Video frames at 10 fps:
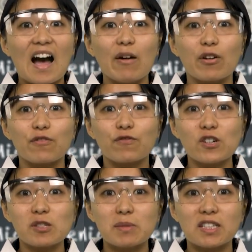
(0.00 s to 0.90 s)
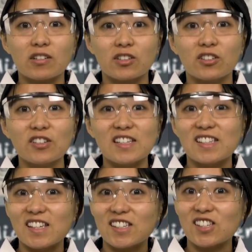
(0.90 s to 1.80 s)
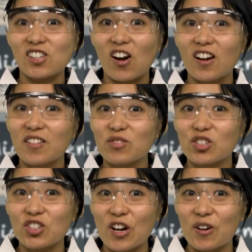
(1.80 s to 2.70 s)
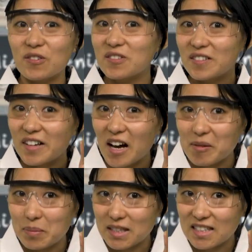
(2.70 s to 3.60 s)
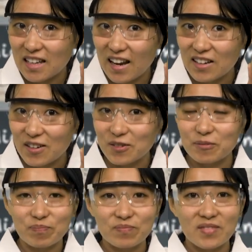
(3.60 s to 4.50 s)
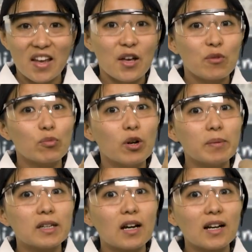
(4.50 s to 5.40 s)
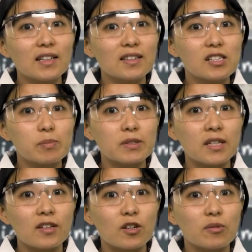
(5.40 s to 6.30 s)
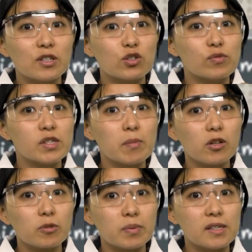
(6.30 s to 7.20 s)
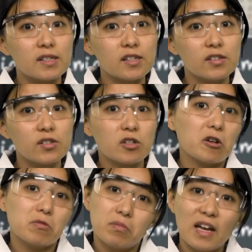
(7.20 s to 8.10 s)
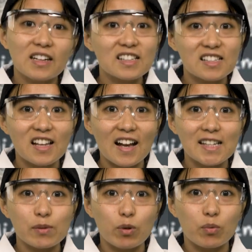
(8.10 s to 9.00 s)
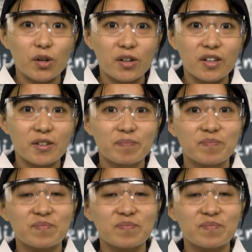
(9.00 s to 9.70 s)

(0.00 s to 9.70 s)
Our first material is the star of the show, a potato. We'll be cutting this potato into smaller pieces, so any size will work.